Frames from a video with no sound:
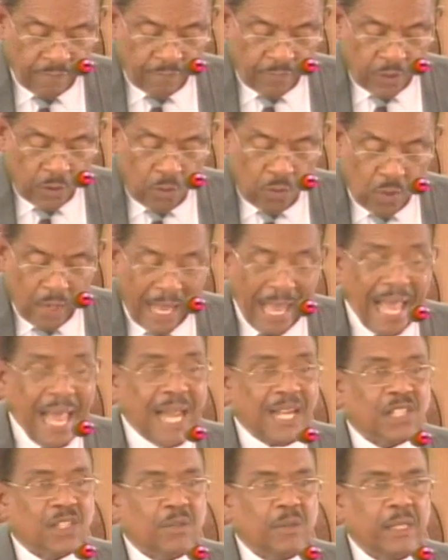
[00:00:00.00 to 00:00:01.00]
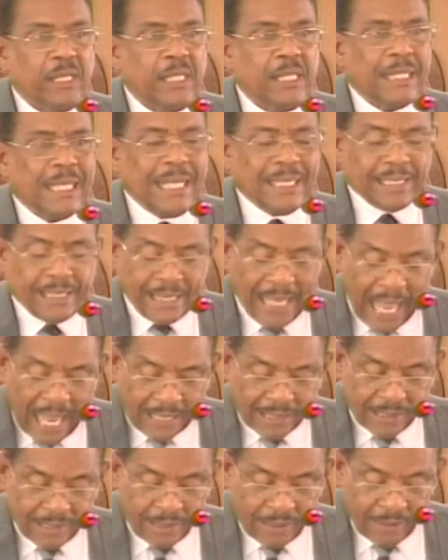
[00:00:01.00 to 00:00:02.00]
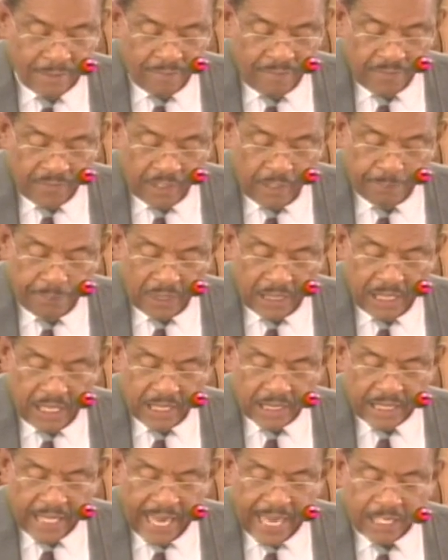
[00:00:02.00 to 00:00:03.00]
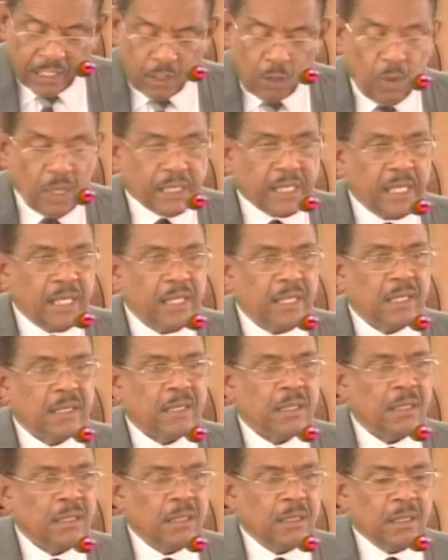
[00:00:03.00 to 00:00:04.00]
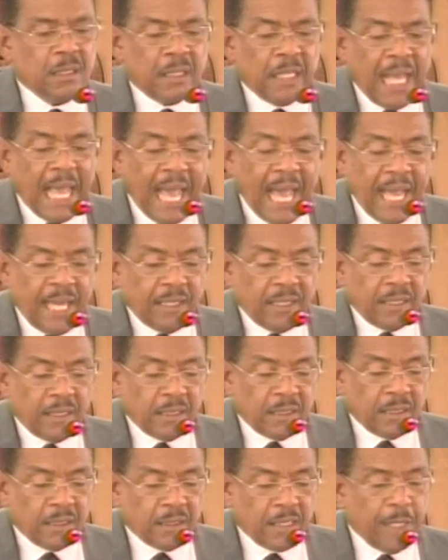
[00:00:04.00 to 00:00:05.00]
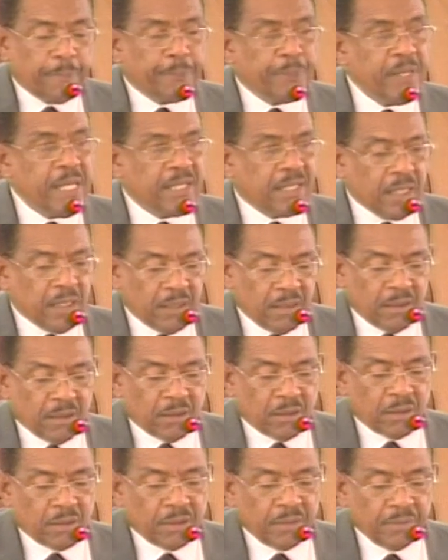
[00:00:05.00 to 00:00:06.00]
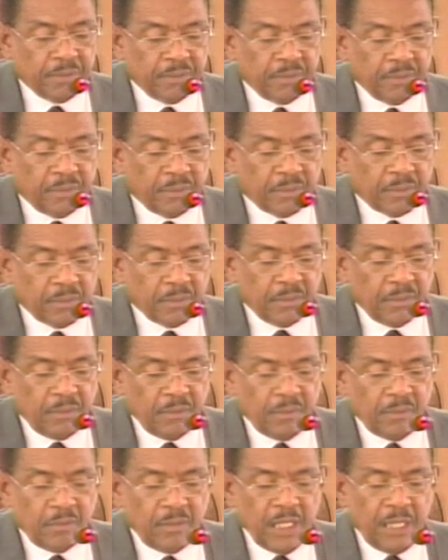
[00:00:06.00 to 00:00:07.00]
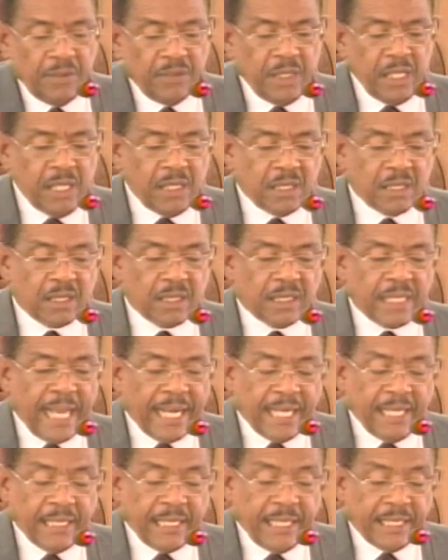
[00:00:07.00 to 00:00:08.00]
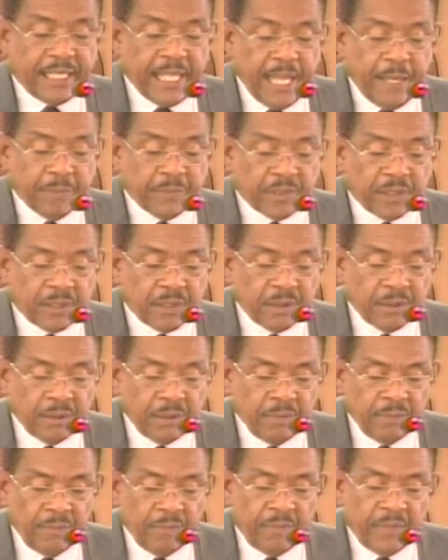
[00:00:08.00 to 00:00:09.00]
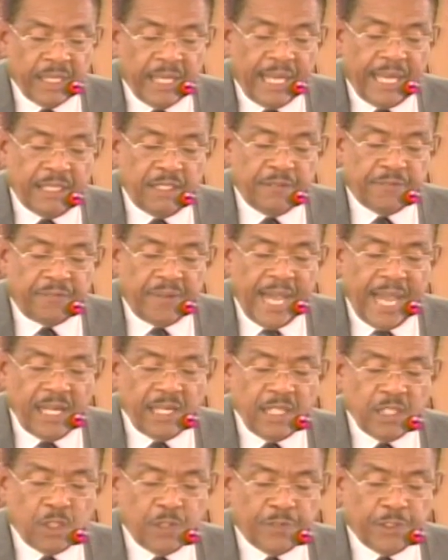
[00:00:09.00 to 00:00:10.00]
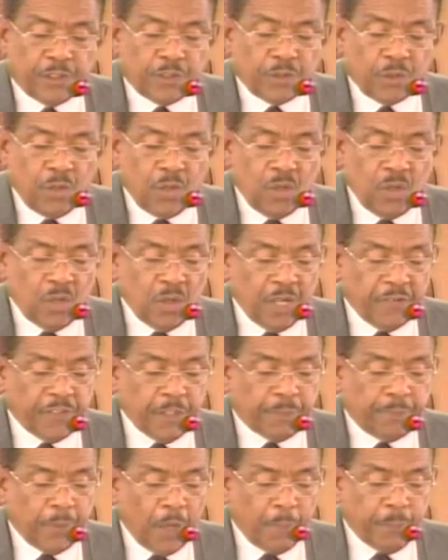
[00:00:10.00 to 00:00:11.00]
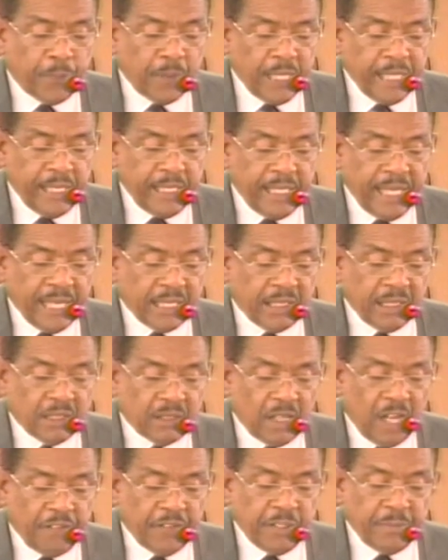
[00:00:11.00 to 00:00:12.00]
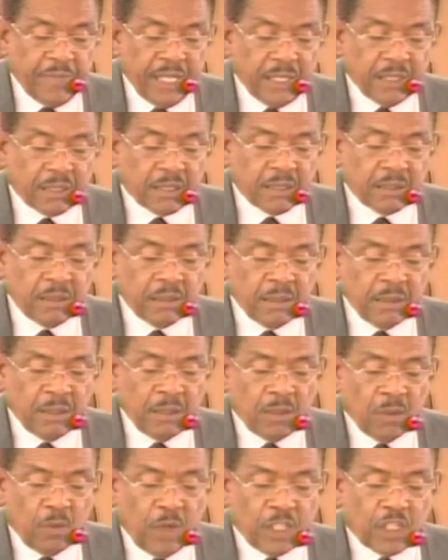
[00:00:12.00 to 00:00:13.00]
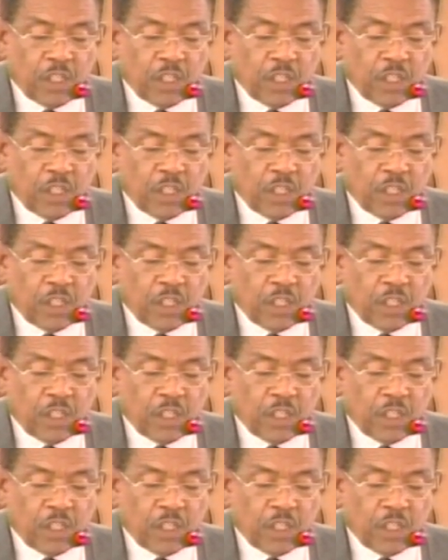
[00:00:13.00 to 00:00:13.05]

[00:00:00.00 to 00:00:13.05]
who actually attacked the police headquarters and the prisons. This second attempt at the violent overthrow of the popular elected government was